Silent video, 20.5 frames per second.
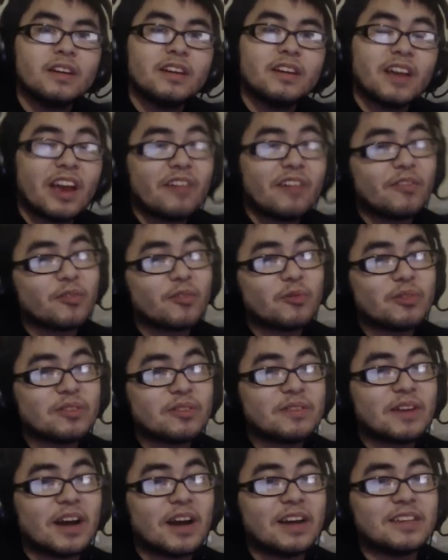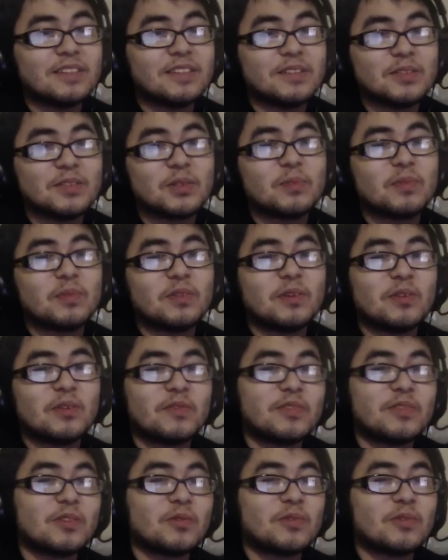Hey everyone, I know it's been
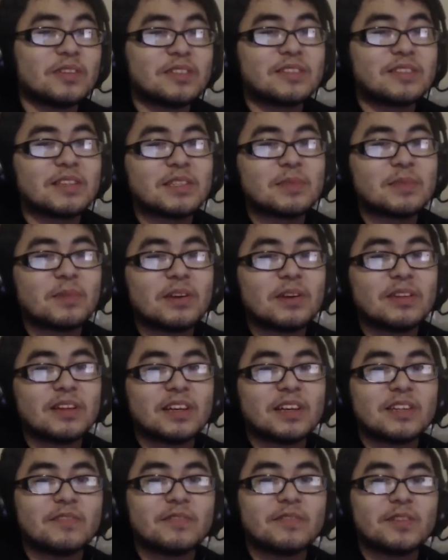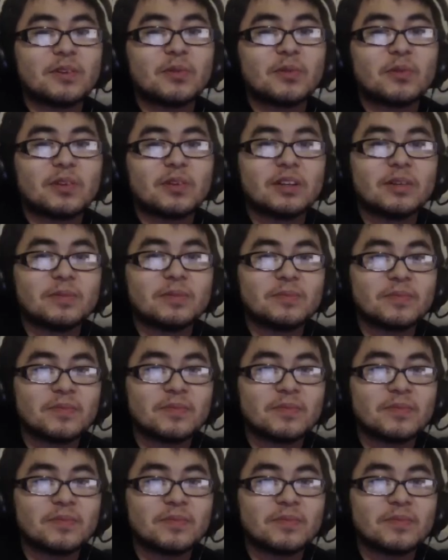over a week since my last video went up,